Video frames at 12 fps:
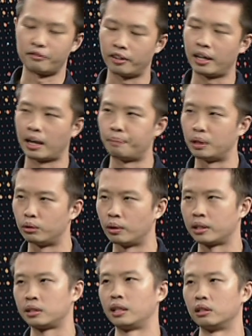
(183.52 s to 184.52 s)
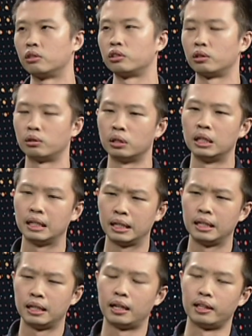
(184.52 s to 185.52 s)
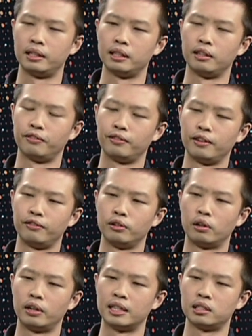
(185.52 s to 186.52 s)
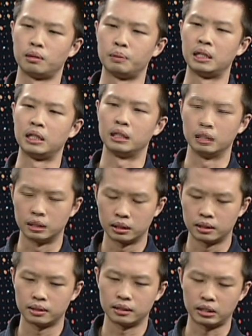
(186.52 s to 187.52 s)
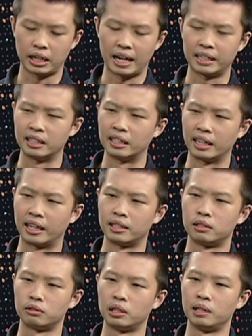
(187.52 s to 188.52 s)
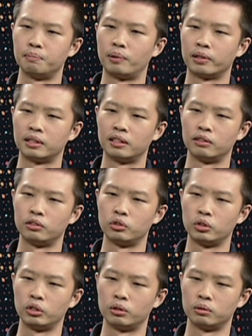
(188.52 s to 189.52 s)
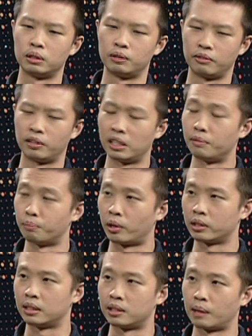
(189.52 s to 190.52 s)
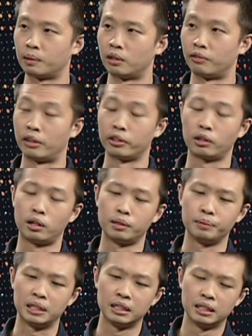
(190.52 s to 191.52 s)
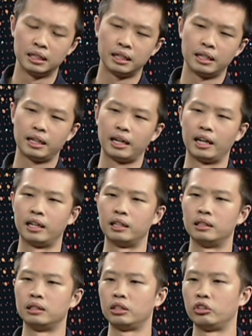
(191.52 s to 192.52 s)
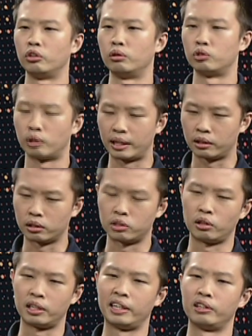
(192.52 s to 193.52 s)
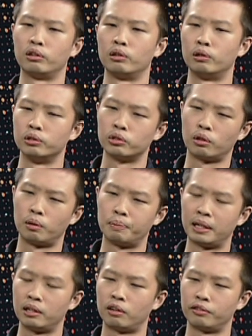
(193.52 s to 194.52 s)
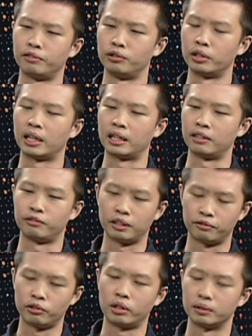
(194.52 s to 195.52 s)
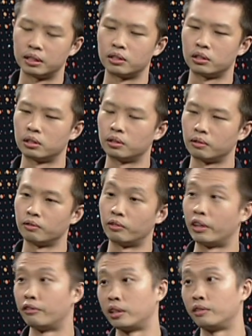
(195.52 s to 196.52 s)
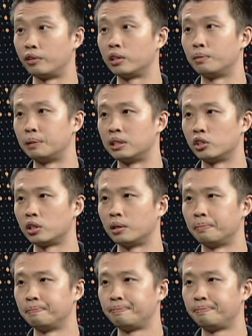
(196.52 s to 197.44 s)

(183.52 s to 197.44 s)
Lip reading: very happy to extend. So, I think if you're an SME, hang in there. It's really important. You know, the really important segment of our economy. And, you know, try and consolidate your loans or pay it off if you can. If not, it's a very, very difficult position.